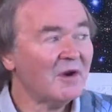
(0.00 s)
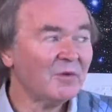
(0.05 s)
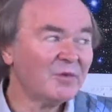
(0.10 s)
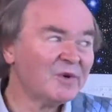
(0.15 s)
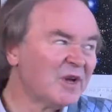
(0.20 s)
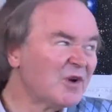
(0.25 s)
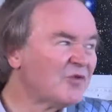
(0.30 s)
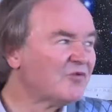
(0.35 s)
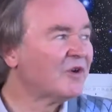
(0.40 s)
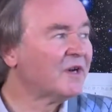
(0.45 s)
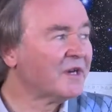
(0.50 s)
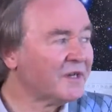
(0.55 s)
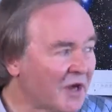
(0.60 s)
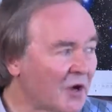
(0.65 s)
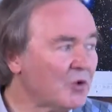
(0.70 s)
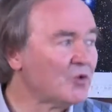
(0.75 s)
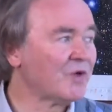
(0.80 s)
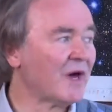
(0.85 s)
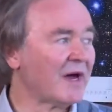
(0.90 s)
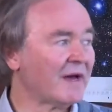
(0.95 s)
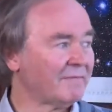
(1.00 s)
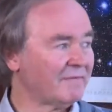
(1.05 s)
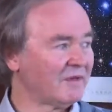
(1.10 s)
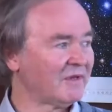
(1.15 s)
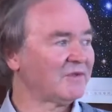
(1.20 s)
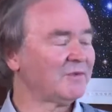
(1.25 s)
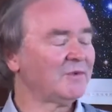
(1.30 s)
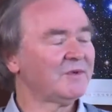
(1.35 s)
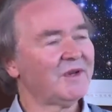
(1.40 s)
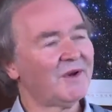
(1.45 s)
We don't really know that,
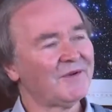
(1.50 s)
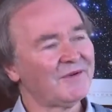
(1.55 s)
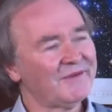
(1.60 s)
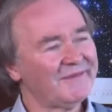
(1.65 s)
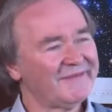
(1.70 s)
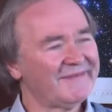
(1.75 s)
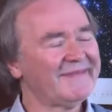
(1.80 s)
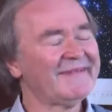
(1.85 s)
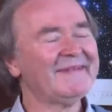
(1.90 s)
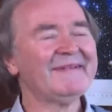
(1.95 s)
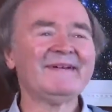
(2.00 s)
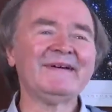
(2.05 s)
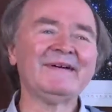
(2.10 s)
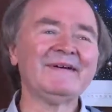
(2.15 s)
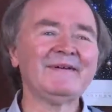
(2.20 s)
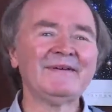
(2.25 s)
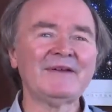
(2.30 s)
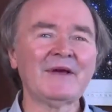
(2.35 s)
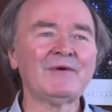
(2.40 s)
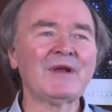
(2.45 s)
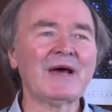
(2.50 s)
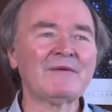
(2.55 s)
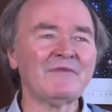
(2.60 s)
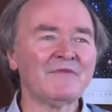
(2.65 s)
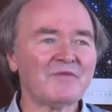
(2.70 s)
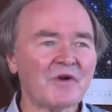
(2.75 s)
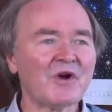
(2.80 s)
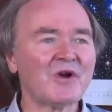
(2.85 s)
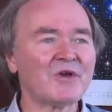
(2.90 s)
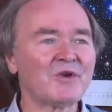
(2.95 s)
because we don't have a
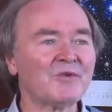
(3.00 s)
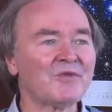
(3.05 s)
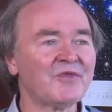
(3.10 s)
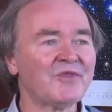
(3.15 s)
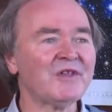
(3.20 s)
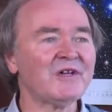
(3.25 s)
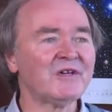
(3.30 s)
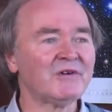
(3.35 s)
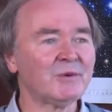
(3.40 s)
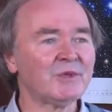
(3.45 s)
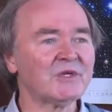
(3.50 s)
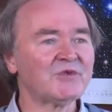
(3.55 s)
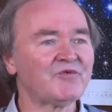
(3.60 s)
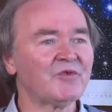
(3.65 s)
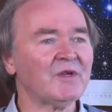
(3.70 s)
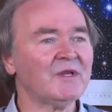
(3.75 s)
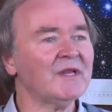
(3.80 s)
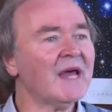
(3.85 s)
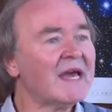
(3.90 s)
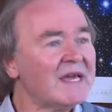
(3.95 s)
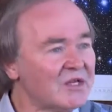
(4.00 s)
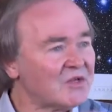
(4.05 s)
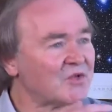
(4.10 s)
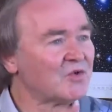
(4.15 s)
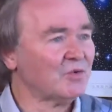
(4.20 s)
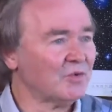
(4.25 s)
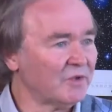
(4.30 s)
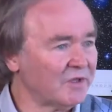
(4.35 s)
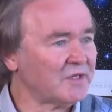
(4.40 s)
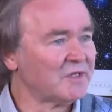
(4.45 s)
very good theory which relates
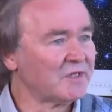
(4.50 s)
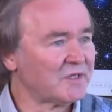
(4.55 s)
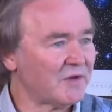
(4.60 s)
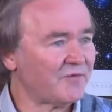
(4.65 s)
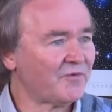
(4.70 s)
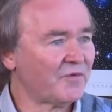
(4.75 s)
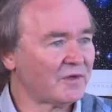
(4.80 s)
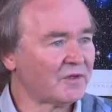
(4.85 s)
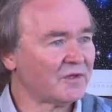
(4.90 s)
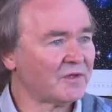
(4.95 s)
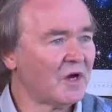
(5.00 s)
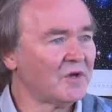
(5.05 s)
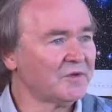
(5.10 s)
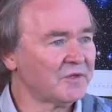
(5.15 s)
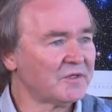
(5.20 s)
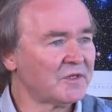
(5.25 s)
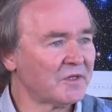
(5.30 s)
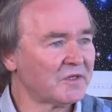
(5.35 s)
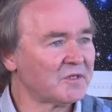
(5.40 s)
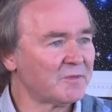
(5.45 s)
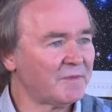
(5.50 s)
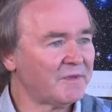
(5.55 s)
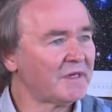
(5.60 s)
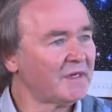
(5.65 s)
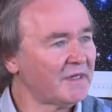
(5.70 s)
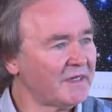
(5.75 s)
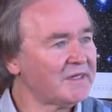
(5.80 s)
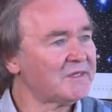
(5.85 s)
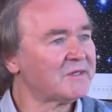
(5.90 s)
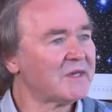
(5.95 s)
all these different constants, but
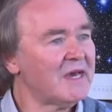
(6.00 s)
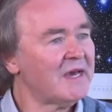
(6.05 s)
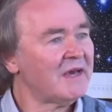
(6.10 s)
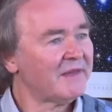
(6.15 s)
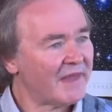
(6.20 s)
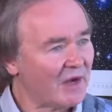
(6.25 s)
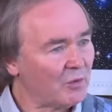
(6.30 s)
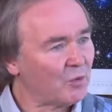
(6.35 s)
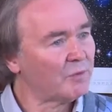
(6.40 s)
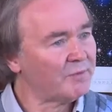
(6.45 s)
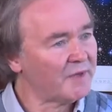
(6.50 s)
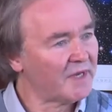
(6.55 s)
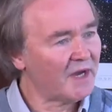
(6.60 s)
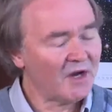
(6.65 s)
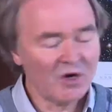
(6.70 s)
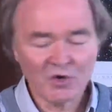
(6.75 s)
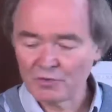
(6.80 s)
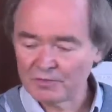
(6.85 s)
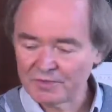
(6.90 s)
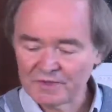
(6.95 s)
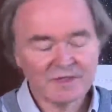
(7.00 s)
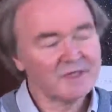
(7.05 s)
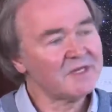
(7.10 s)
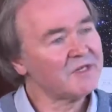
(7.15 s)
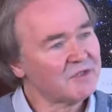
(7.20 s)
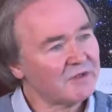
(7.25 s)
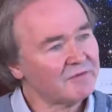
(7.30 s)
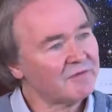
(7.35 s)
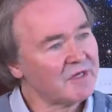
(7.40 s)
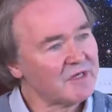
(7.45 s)
at least there would be a hope that
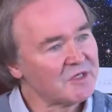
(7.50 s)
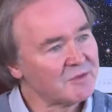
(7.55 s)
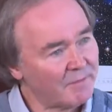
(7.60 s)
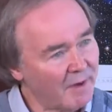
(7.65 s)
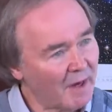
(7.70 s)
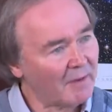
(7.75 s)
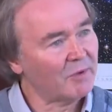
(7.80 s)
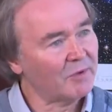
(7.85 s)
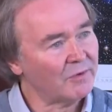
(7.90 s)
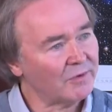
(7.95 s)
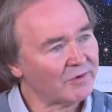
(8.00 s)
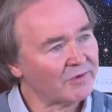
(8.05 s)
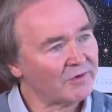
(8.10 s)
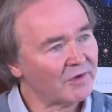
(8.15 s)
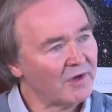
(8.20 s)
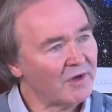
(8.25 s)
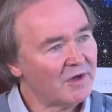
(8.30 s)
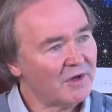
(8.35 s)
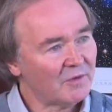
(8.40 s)
each of these bubbles